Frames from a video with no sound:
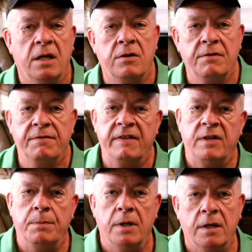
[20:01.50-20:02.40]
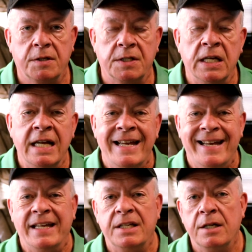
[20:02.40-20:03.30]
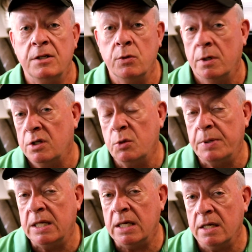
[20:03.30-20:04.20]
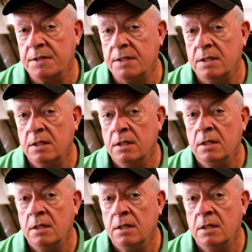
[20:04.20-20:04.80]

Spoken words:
the $150 and get you a UPS.